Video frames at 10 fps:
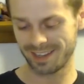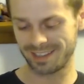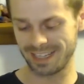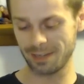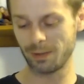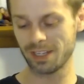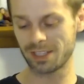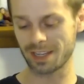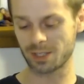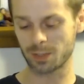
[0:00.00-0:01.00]
Dean
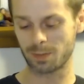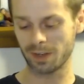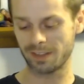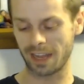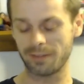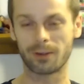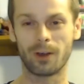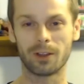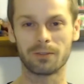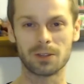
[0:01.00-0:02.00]
Winchester's birthday, for
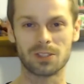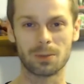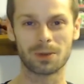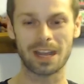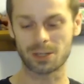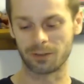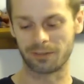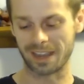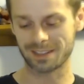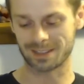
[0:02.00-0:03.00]
all of you Supernatural
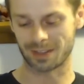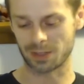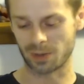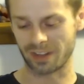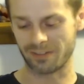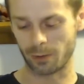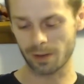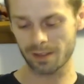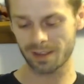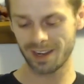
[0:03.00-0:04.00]
fans, is on the
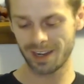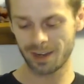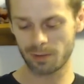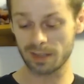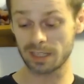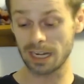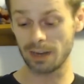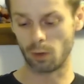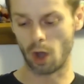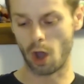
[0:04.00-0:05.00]
24th. Resident
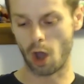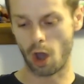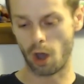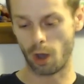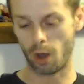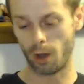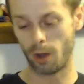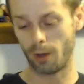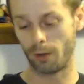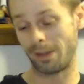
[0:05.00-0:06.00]
Evil,
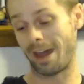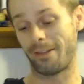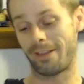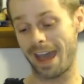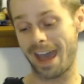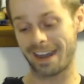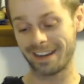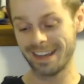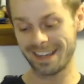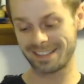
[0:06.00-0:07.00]
whoa, now that
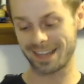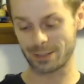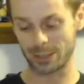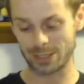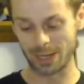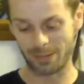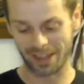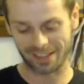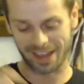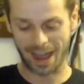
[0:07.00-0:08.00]
is actually
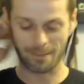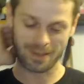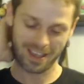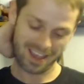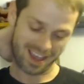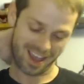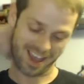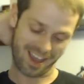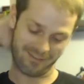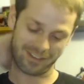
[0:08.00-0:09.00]
something that I'm
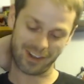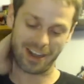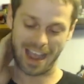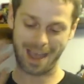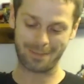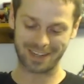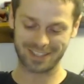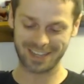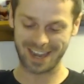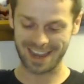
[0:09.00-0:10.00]
very happy to
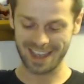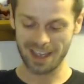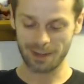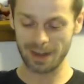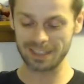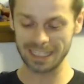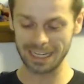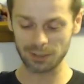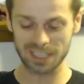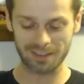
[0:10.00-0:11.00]
see. Resident
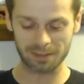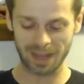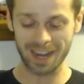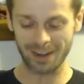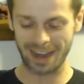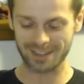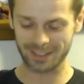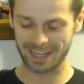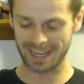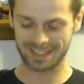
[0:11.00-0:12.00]
Evil 7
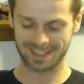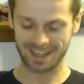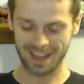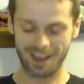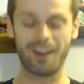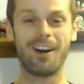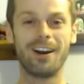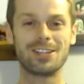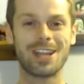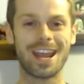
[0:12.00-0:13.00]
Biohazard hits
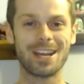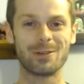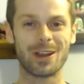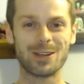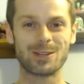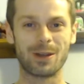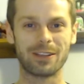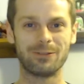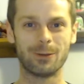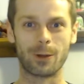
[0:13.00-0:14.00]
on January
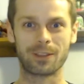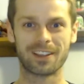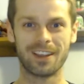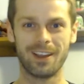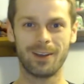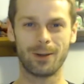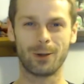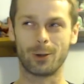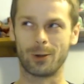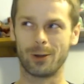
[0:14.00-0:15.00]
24th.
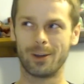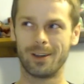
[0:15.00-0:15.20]
Oh.